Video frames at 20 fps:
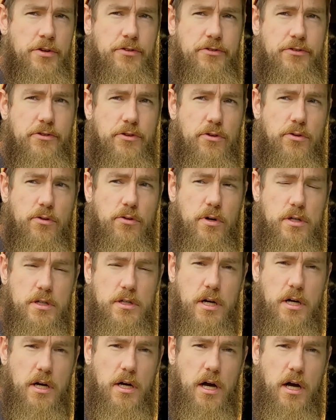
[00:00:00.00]
So
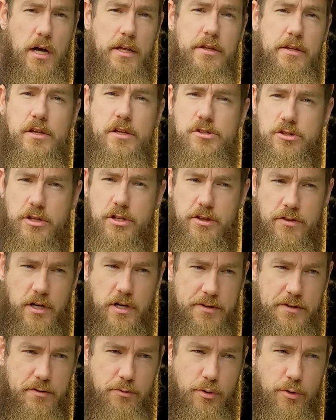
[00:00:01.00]
I initially
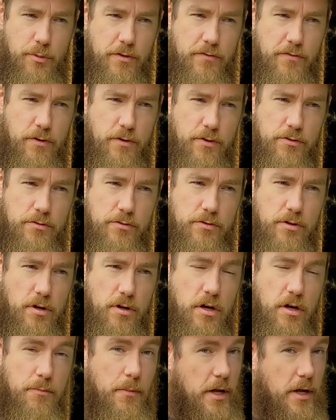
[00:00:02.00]
thought that we'd be further
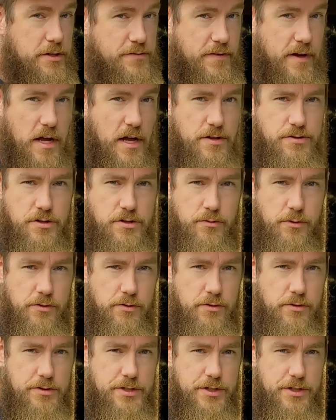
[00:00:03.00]
along much faster with
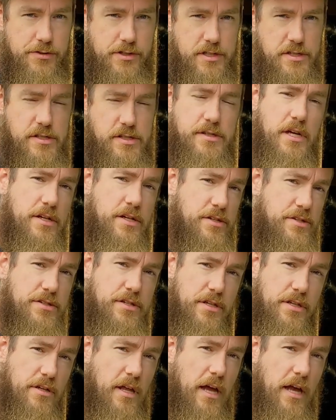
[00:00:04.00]
the utilities, and that just
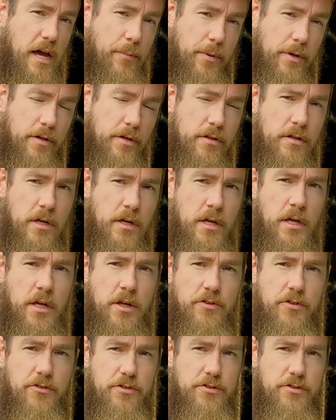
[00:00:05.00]
didn't happen.
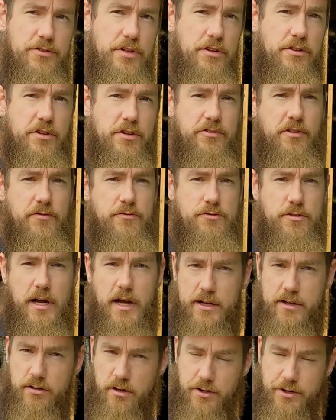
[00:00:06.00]
So the utilities have
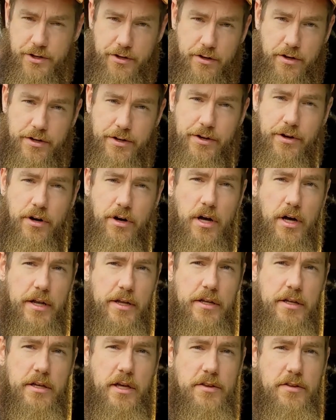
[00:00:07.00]
dragged on and on and on,
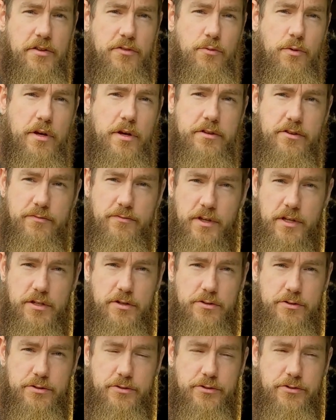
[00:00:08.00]
and that's why this
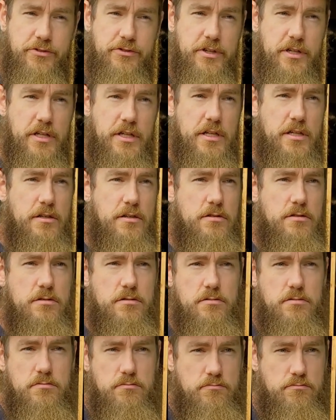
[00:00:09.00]
video you'll see
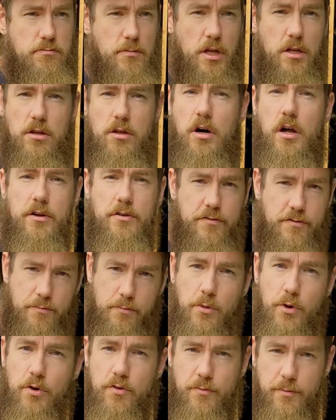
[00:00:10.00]
a lot of
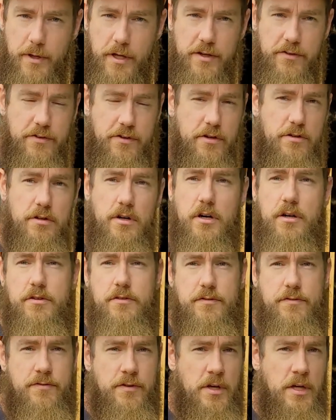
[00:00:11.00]
movement and a lot
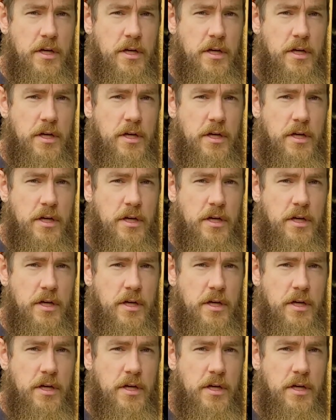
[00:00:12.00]
of